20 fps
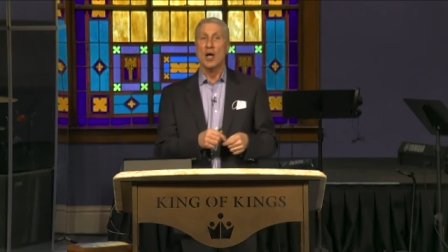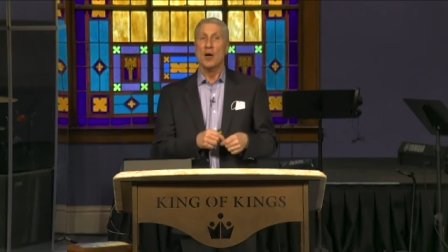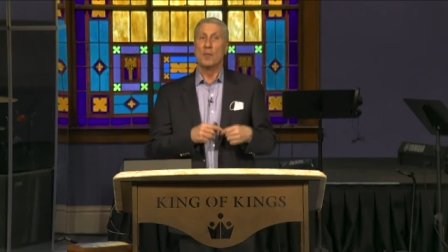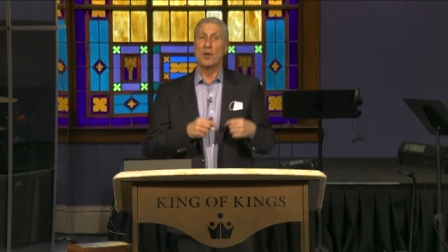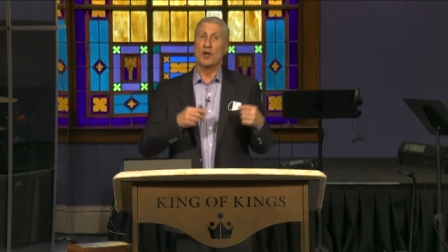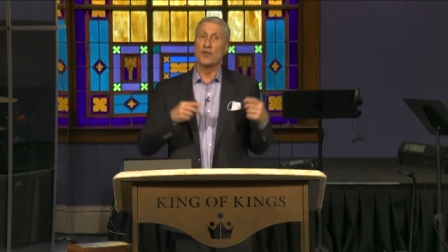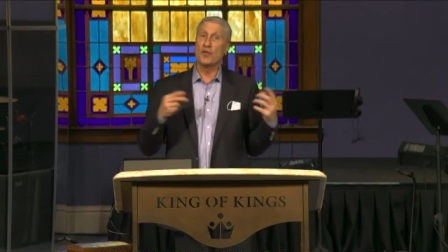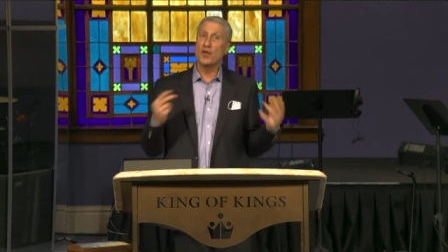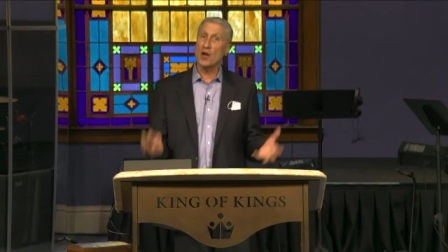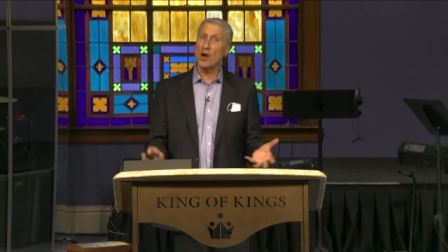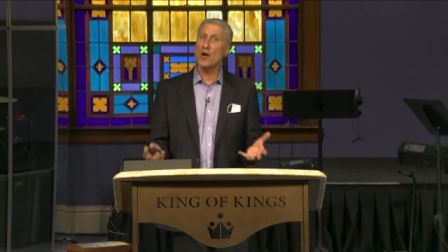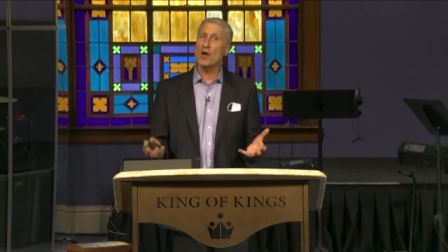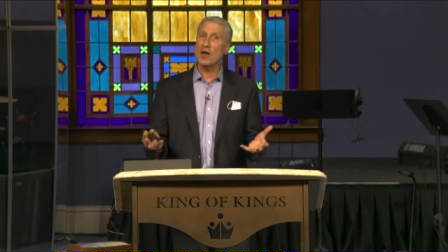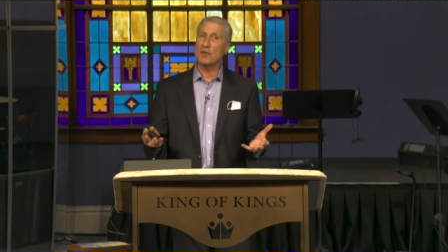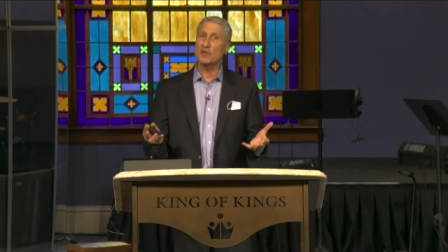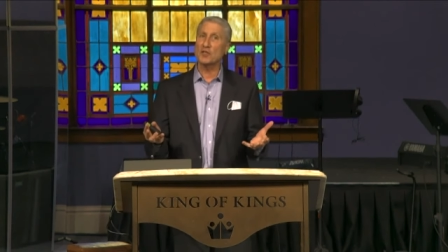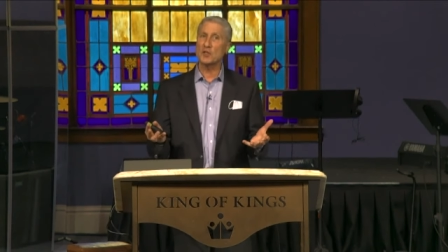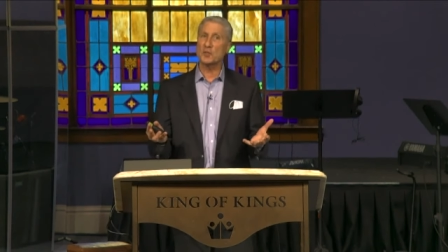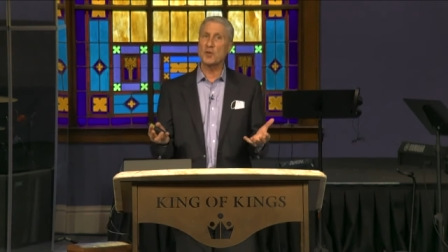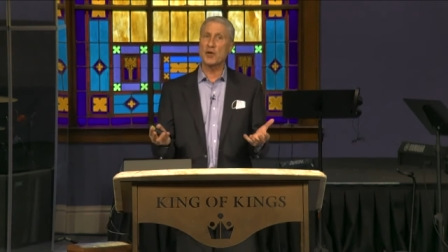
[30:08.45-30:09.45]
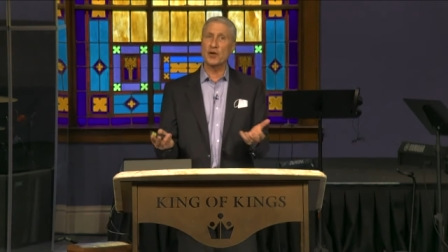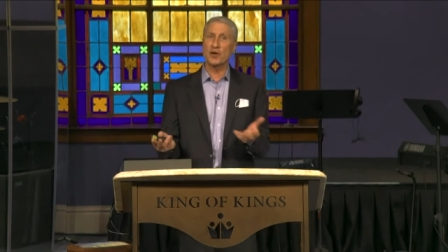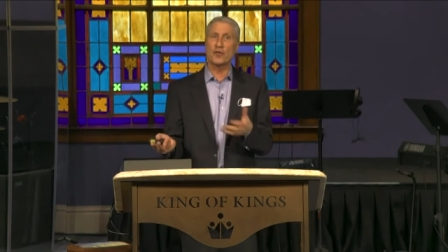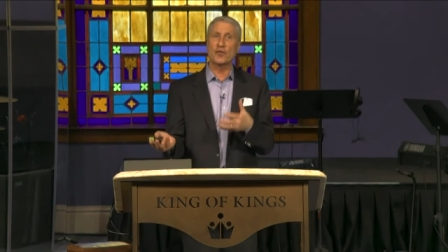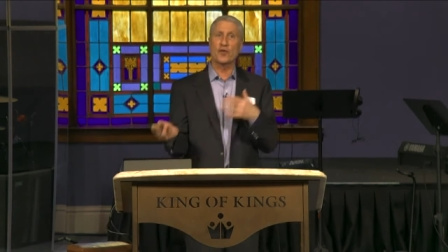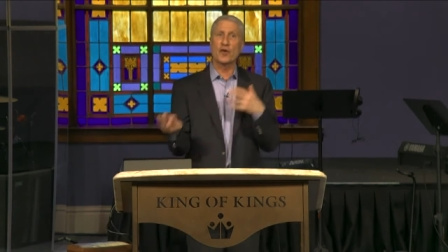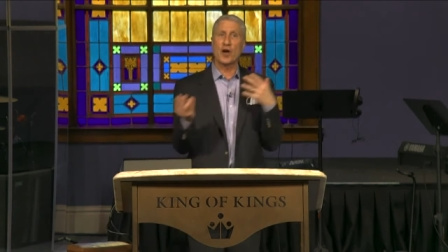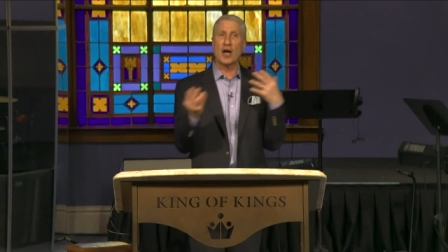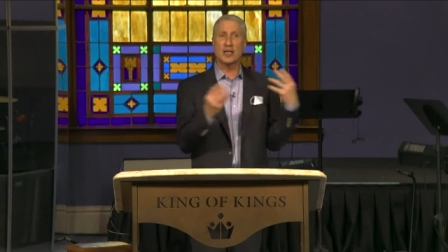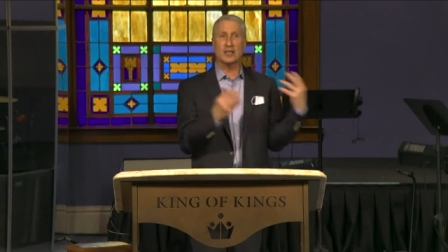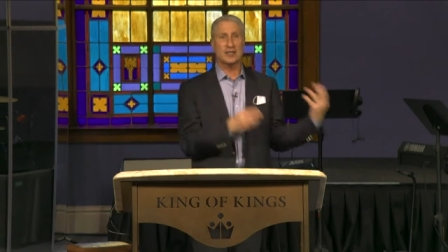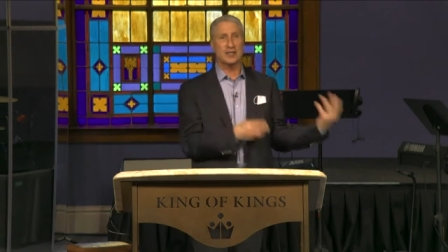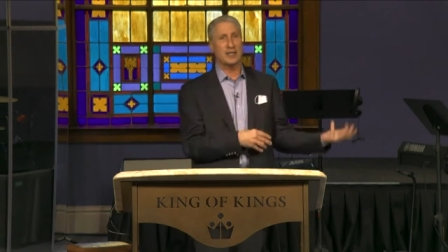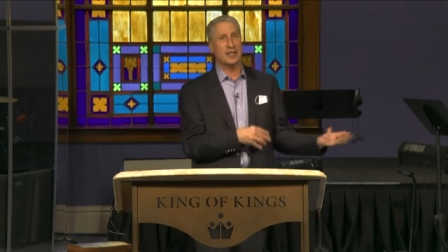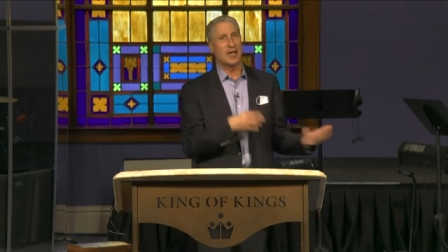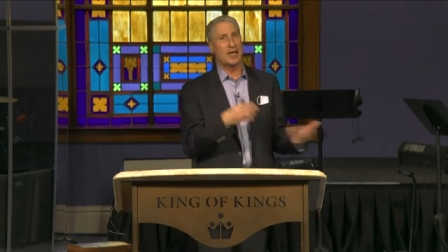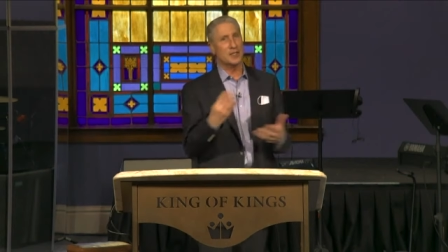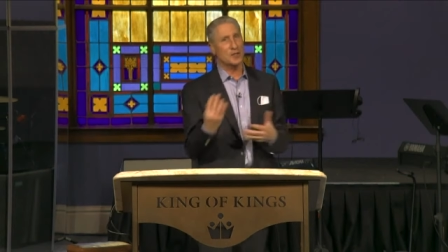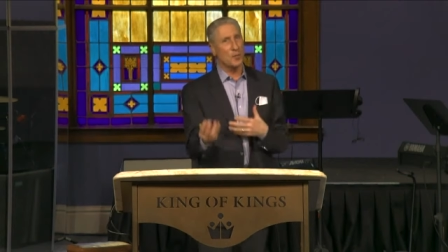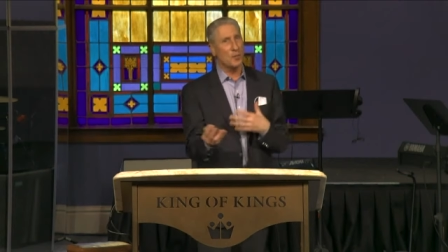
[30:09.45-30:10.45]
But if you don't have the Spirit of Christ, he
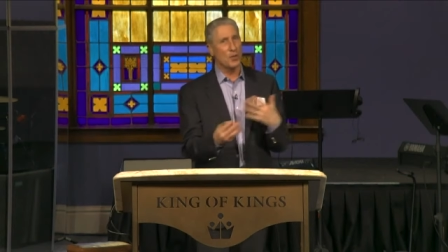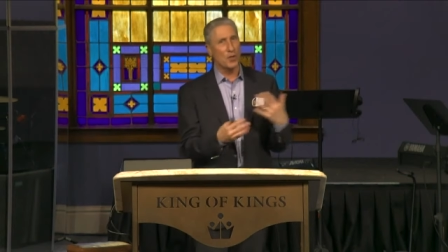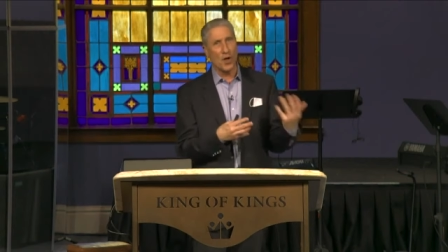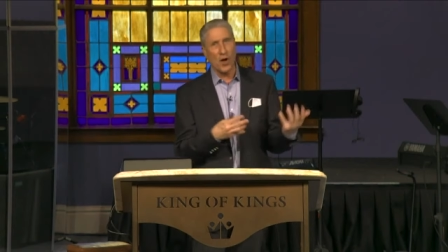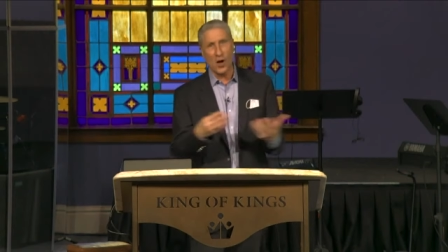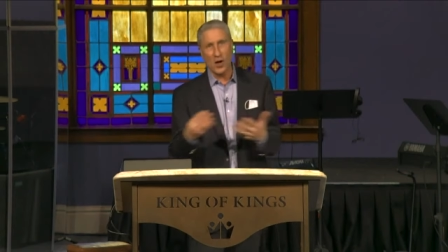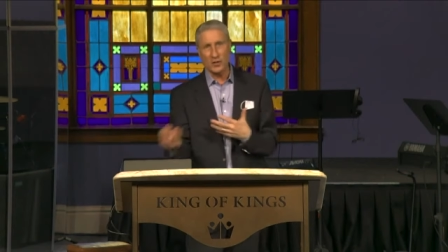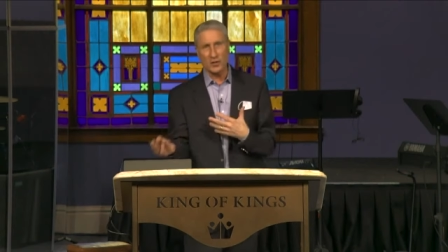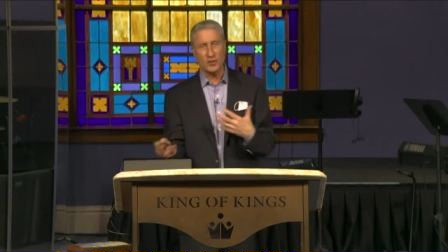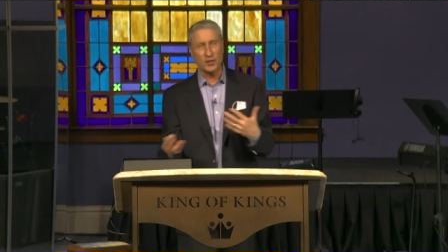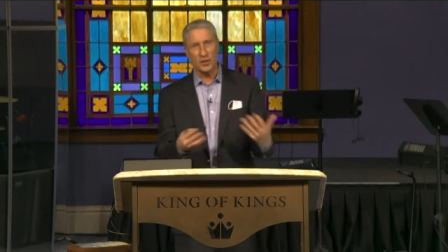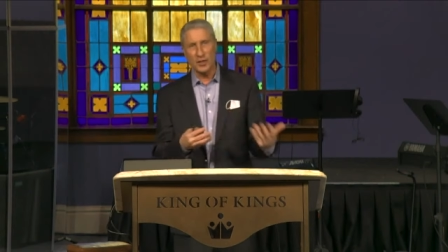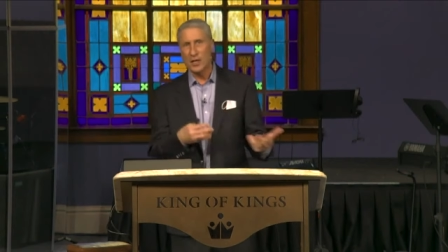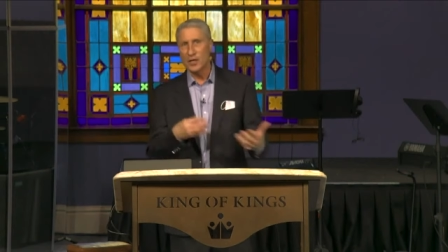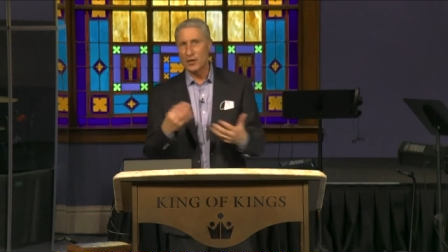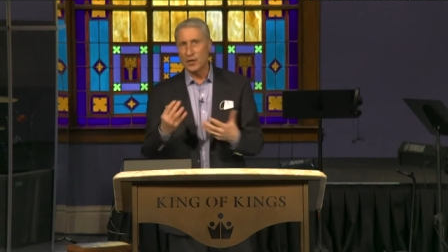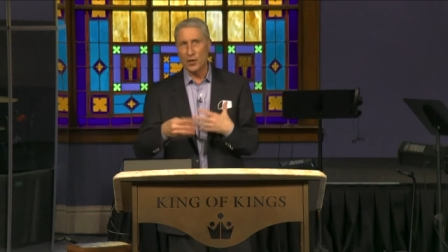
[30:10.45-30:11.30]
doesn't belong to you.